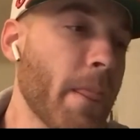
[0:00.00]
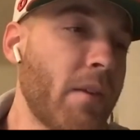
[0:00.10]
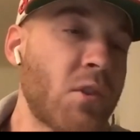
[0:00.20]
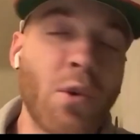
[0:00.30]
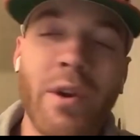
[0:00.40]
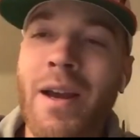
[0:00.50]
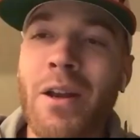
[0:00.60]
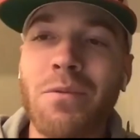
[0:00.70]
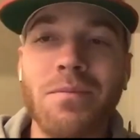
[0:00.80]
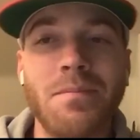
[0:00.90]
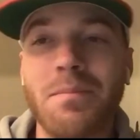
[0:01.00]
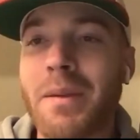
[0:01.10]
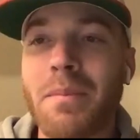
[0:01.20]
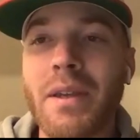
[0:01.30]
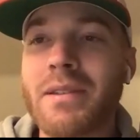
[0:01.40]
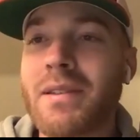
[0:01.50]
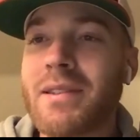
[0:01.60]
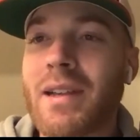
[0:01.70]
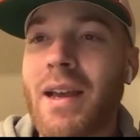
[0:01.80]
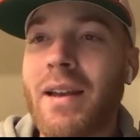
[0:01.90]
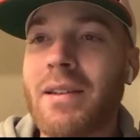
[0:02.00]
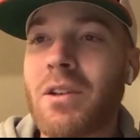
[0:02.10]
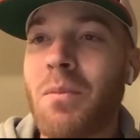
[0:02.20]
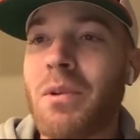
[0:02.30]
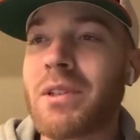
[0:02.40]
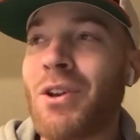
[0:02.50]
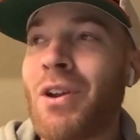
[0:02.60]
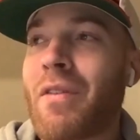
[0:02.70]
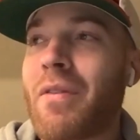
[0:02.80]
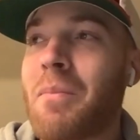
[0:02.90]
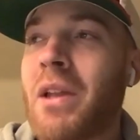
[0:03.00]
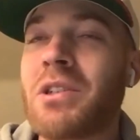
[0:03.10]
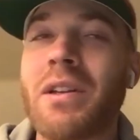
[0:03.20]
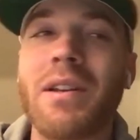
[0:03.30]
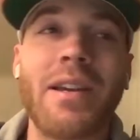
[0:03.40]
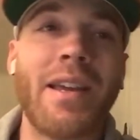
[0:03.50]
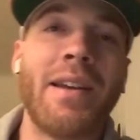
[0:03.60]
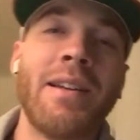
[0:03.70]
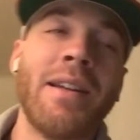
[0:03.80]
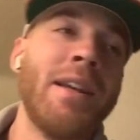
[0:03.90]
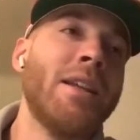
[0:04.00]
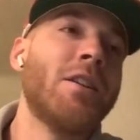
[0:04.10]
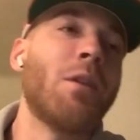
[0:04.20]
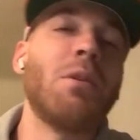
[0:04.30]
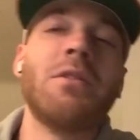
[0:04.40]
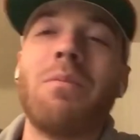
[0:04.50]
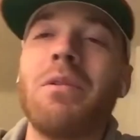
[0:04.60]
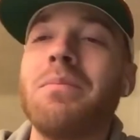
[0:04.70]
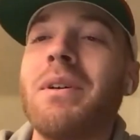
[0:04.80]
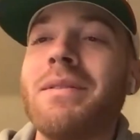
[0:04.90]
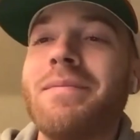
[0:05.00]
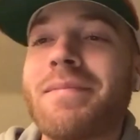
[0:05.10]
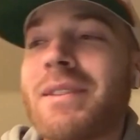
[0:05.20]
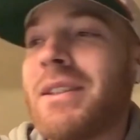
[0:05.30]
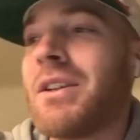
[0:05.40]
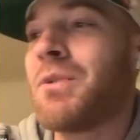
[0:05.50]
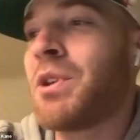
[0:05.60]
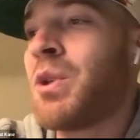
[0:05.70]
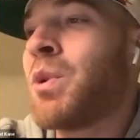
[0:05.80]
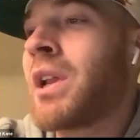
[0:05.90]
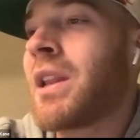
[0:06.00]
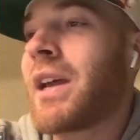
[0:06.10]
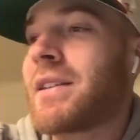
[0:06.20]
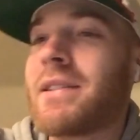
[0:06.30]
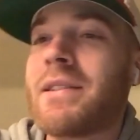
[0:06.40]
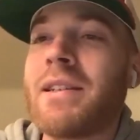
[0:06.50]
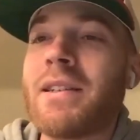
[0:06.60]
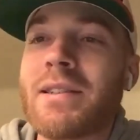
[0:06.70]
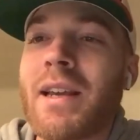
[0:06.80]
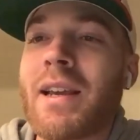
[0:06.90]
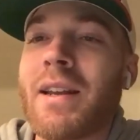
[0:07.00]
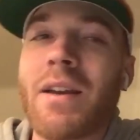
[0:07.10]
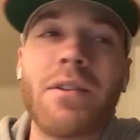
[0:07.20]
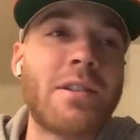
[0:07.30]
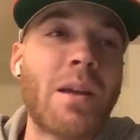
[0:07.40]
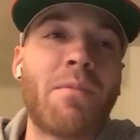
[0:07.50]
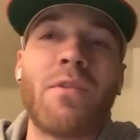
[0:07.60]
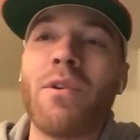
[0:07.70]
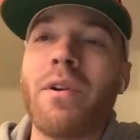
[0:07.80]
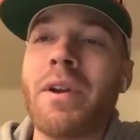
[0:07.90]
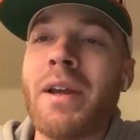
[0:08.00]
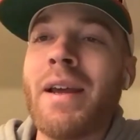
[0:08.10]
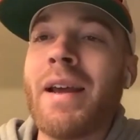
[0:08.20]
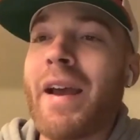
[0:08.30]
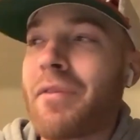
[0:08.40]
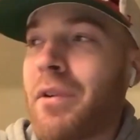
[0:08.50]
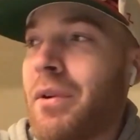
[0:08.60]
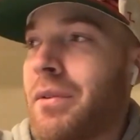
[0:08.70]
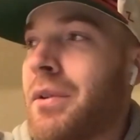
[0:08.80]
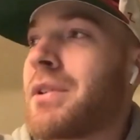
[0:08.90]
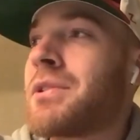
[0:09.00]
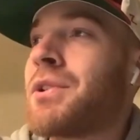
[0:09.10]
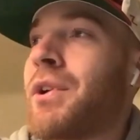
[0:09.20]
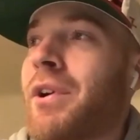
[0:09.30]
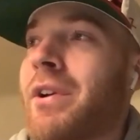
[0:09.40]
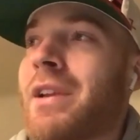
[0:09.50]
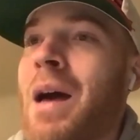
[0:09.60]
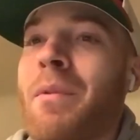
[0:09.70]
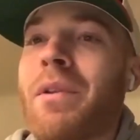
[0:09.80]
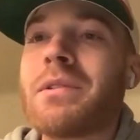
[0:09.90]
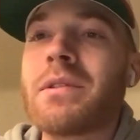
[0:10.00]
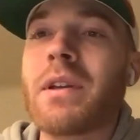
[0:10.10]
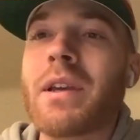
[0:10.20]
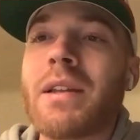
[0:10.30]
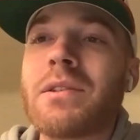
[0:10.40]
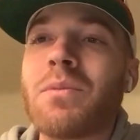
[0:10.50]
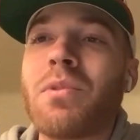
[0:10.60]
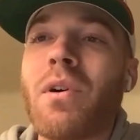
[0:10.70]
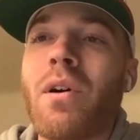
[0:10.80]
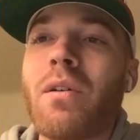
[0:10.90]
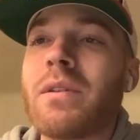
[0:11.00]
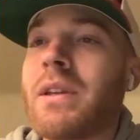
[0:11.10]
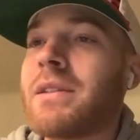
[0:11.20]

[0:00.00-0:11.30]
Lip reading: Soriano, big beast inside. It's almost like you don't have to mention it again, double-double. But, you would have liked to see us take another step forward after asserting our dominance against DePaul and